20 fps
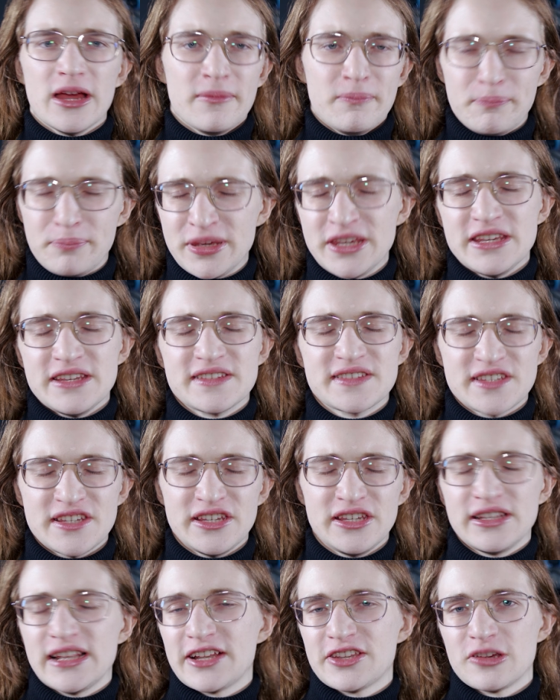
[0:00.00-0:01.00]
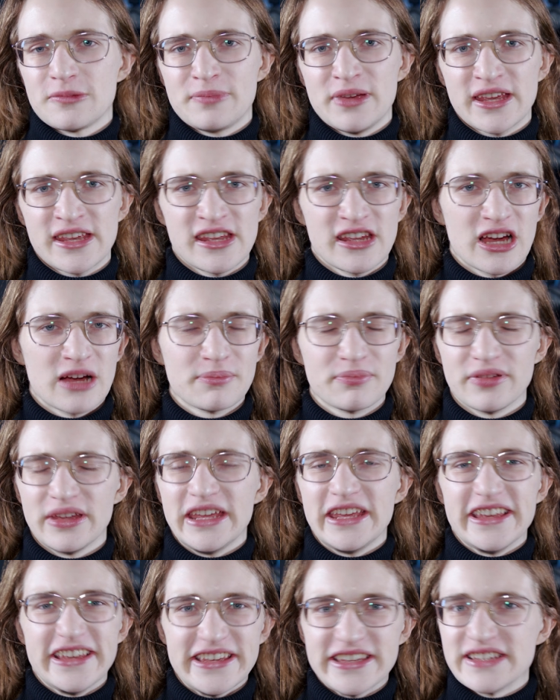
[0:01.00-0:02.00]
PC that you're picking up
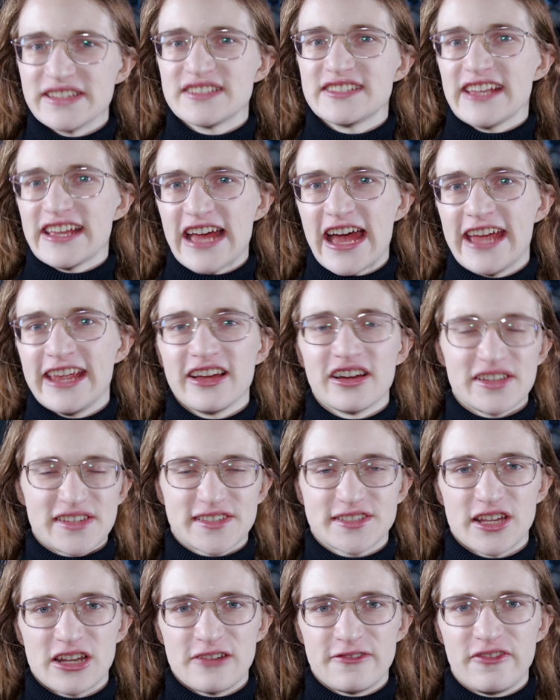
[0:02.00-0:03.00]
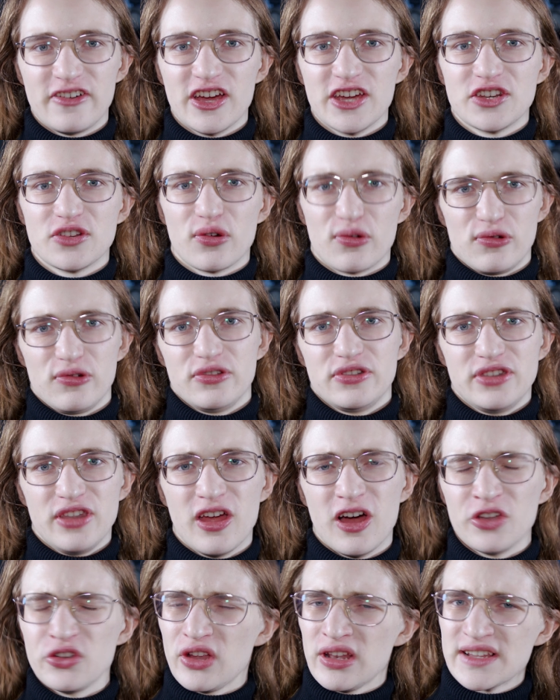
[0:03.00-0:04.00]
is AI certified or
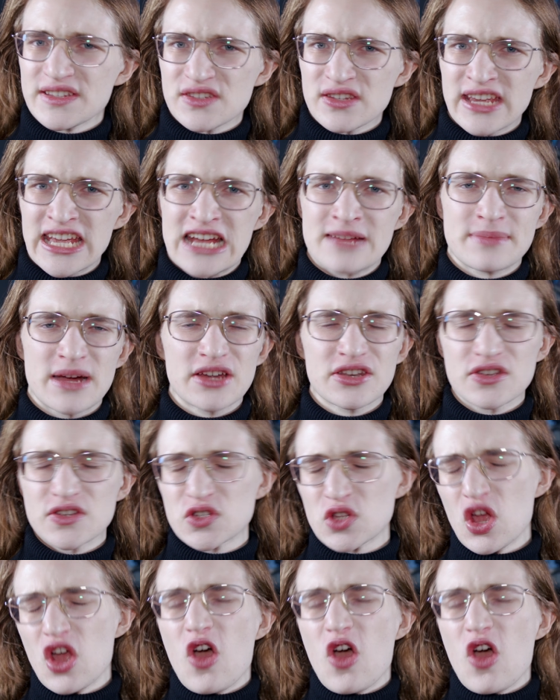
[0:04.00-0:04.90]
not, unless you care about those